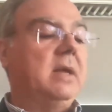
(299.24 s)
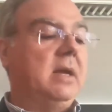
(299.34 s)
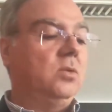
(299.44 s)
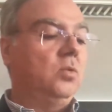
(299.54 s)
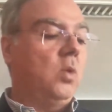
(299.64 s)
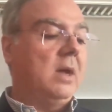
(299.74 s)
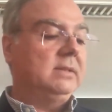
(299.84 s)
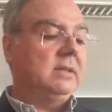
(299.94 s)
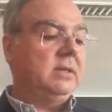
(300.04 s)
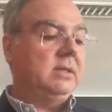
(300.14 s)
And
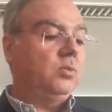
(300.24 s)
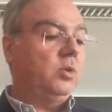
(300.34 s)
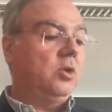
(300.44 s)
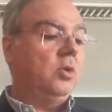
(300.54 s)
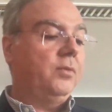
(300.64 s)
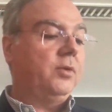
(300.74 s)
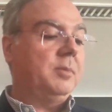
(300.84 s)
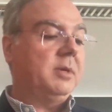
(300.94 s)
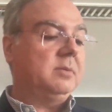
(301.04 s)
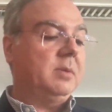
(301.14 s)
once there is, we know
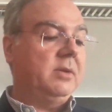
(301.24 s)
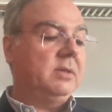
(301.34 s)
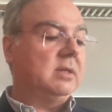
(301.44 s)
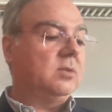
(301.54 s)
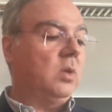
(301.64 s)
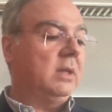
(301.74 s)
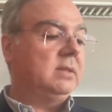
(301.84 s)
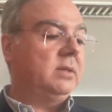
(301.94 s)
from experience that once